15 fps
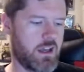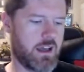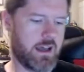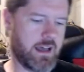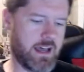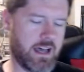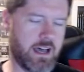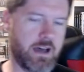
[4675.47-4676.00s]

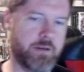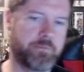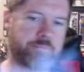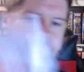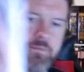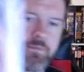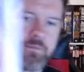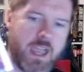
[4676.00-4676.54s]
I
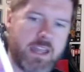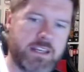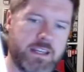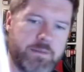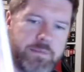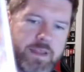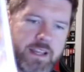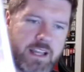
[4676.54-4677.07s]

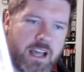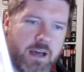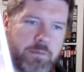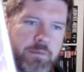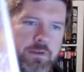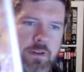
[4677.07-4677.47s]
did pick up,